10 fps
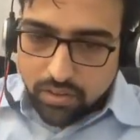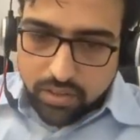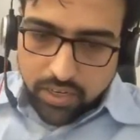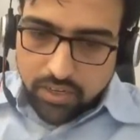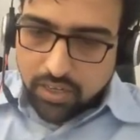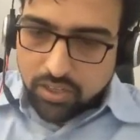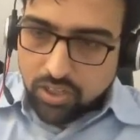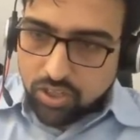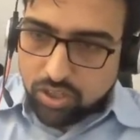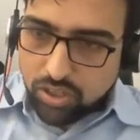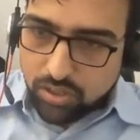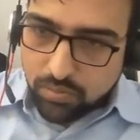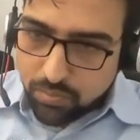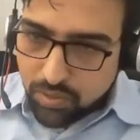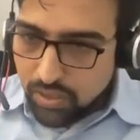Great, Rajesh.
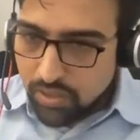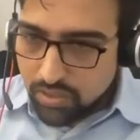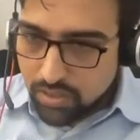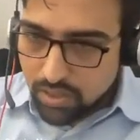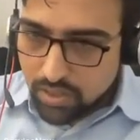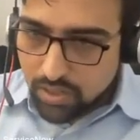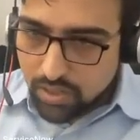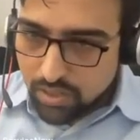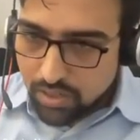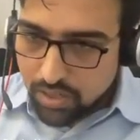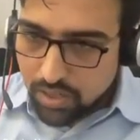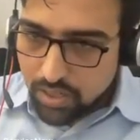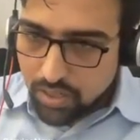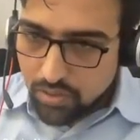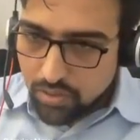Please
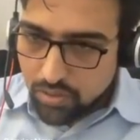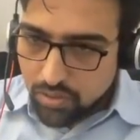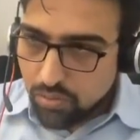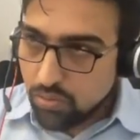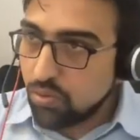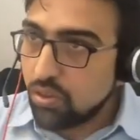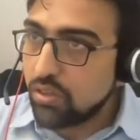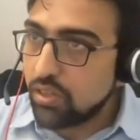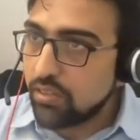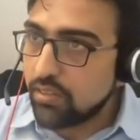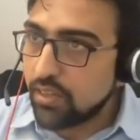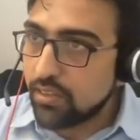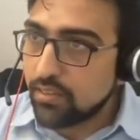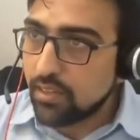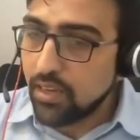continue to
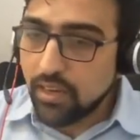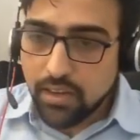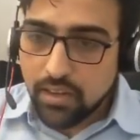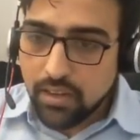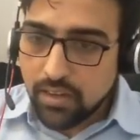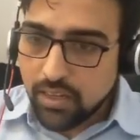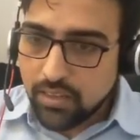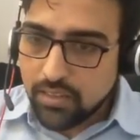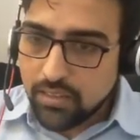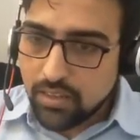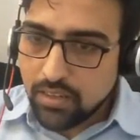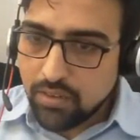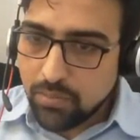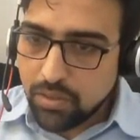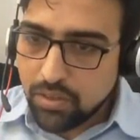exercise 3. Yeah, this is the
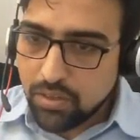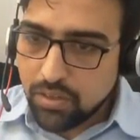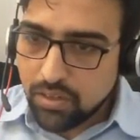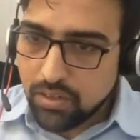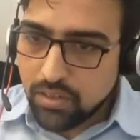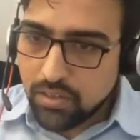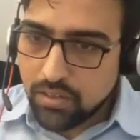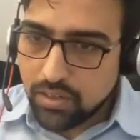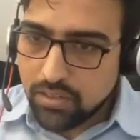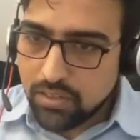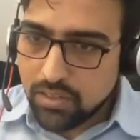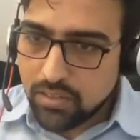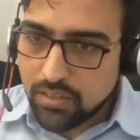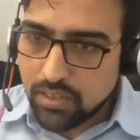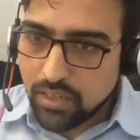developer
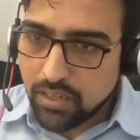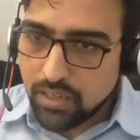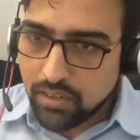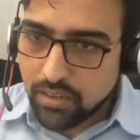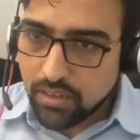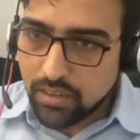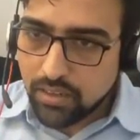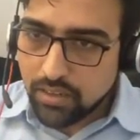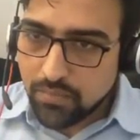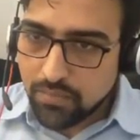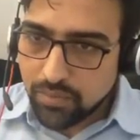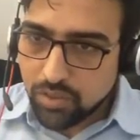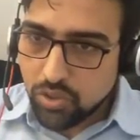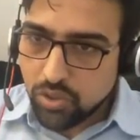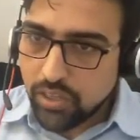instance link,
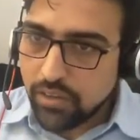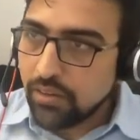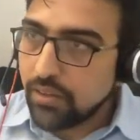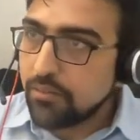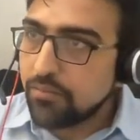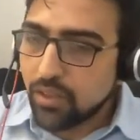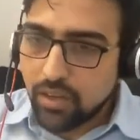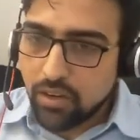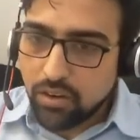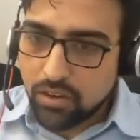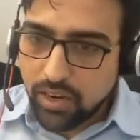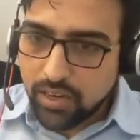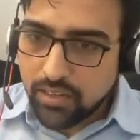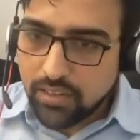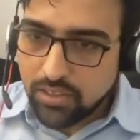Jyoti, or
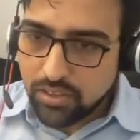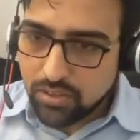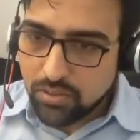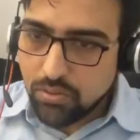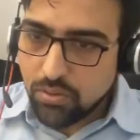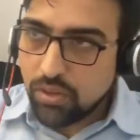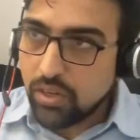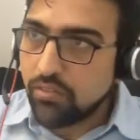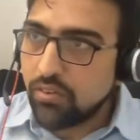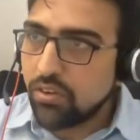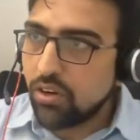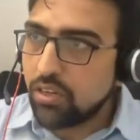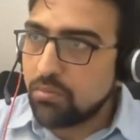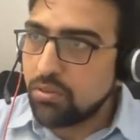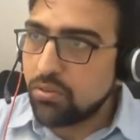and others who were
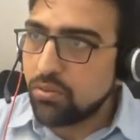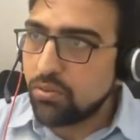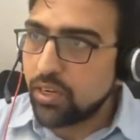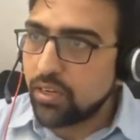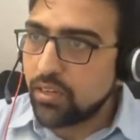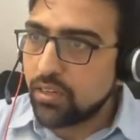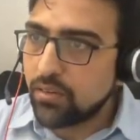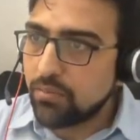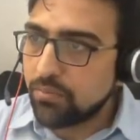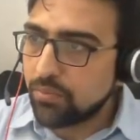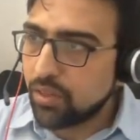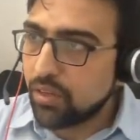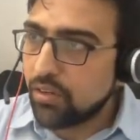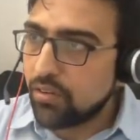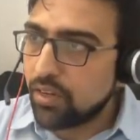not able to get a
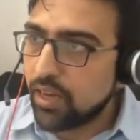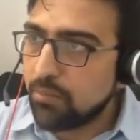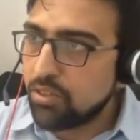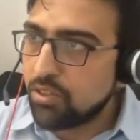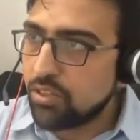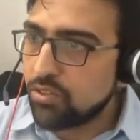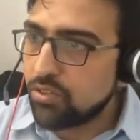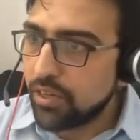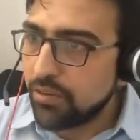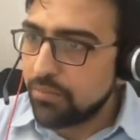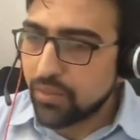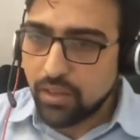lab instance today.